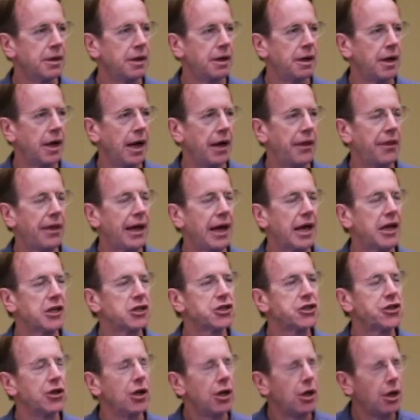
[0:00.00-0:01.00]
And
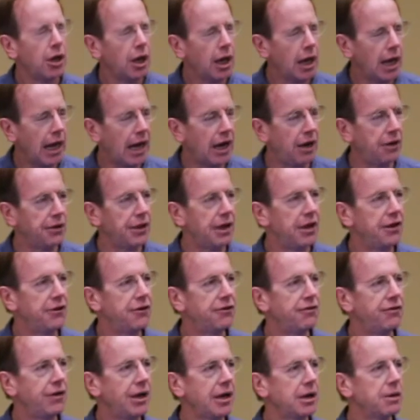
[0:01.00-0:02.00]
that's how they
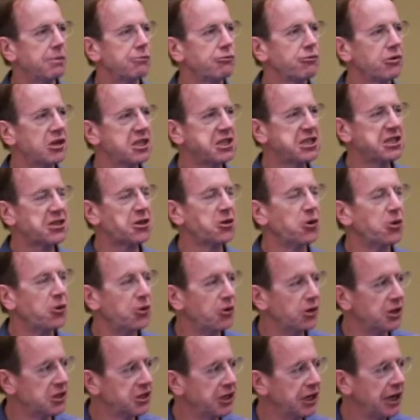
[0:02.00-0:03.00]
develop risk
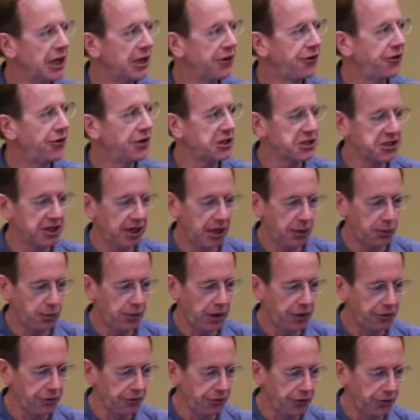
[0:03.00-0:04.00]
scores to decide
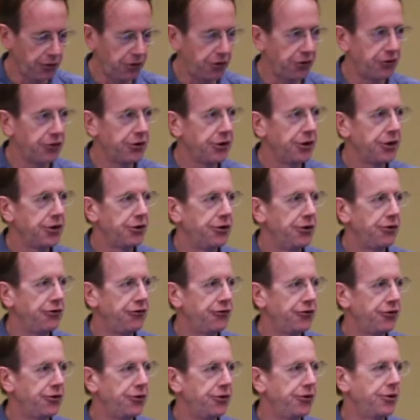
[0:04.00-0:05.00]
whether or not you
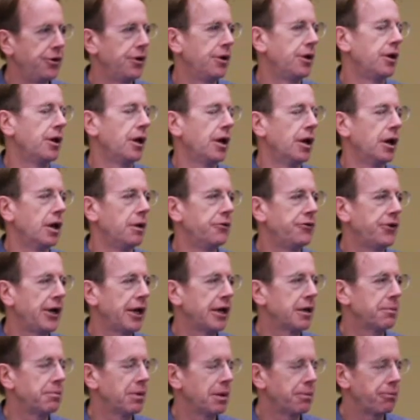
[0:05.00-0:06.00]
should take
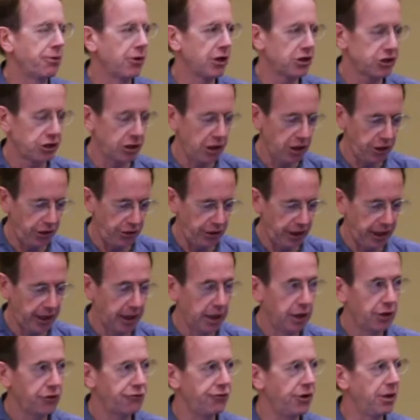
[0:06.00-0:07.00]
a blood pressure lowering
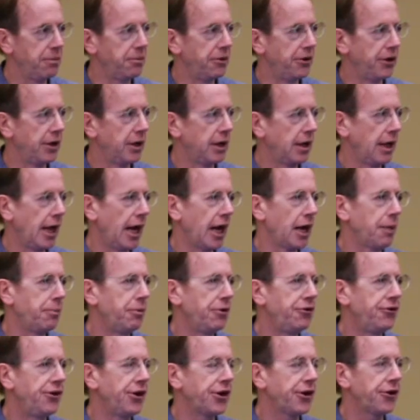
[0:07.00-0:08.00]
treatment at a
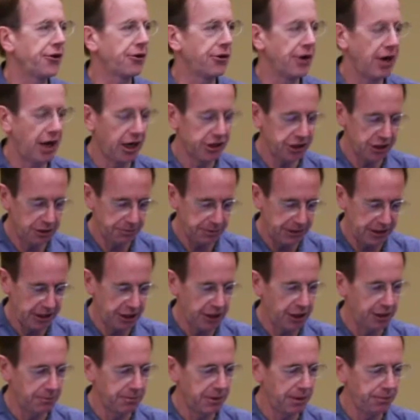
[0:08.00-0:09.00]
particular age and a
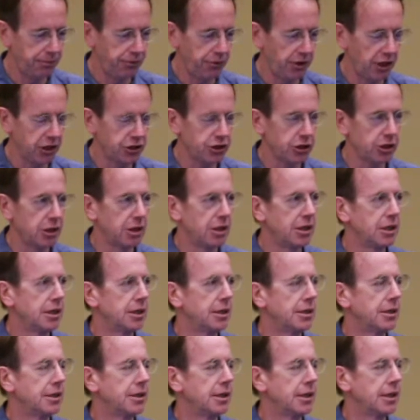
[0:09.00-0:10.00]
particular blood pressure
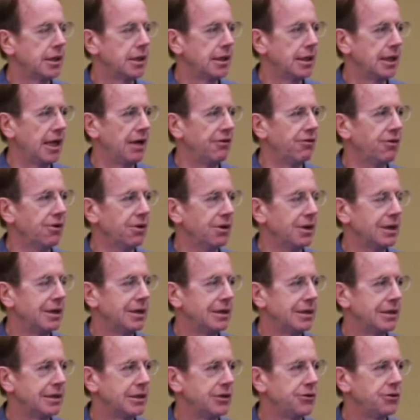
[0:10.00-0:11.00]
level.
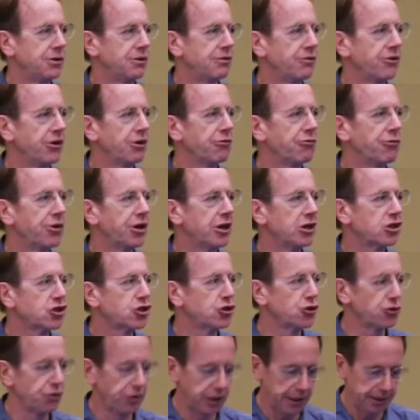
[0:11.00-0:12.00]
Not very
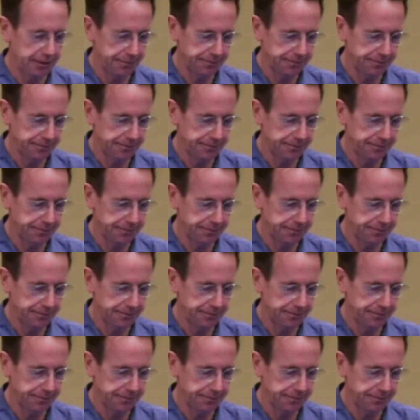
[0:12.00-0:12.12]
reassuring.